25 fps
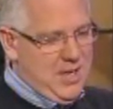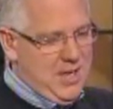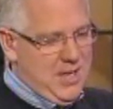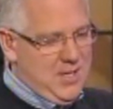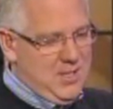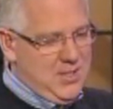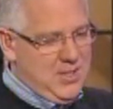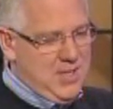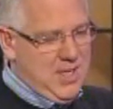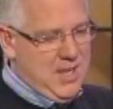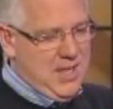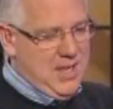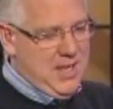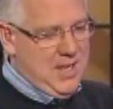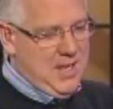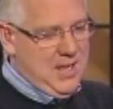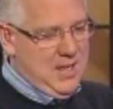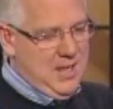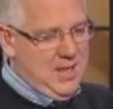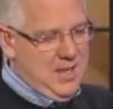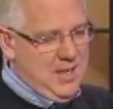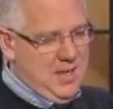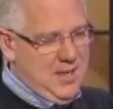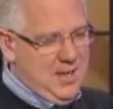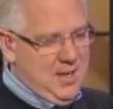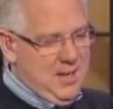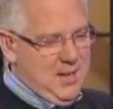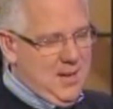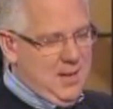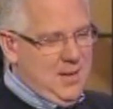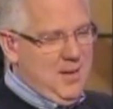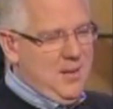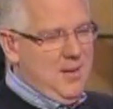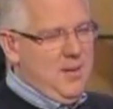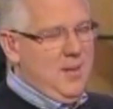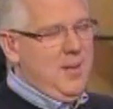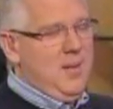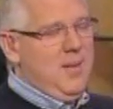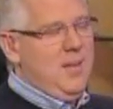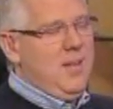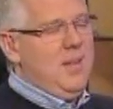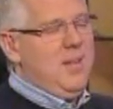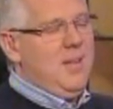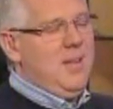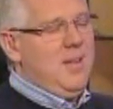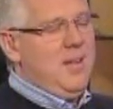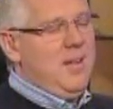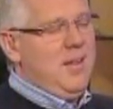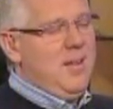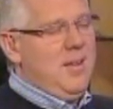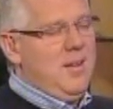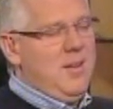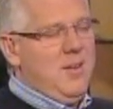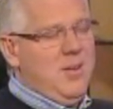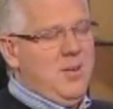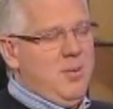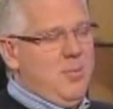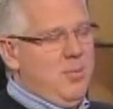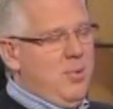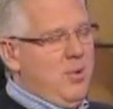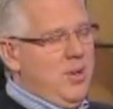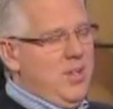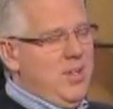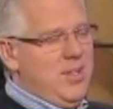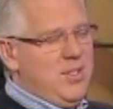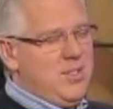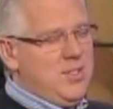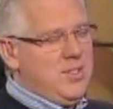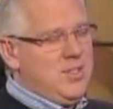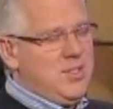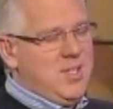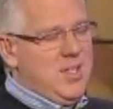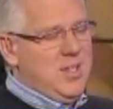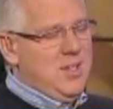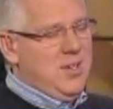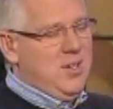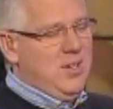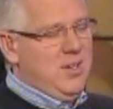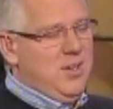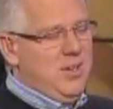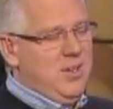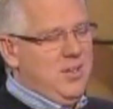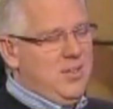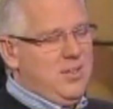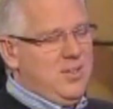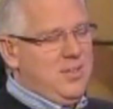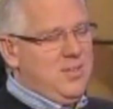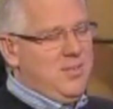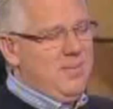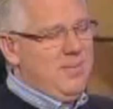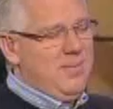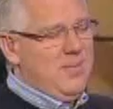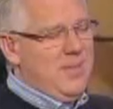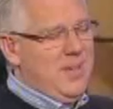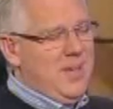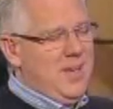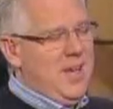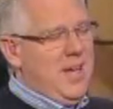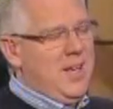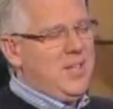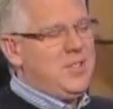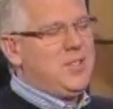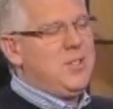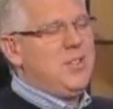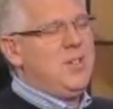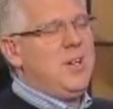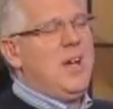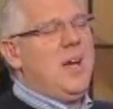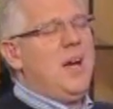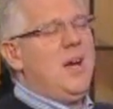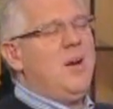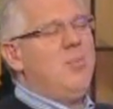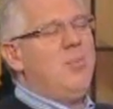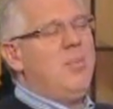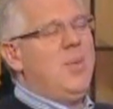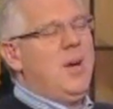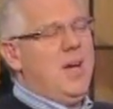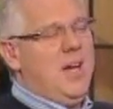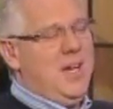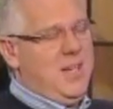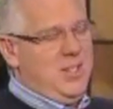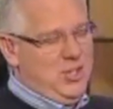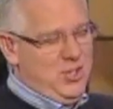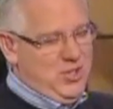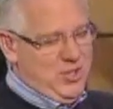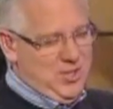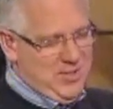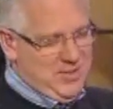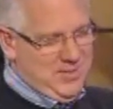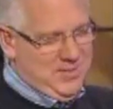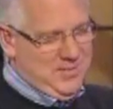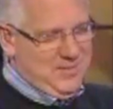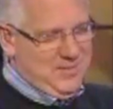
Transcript: And I said, oh, boy, this is going to hurt. Ask her how much.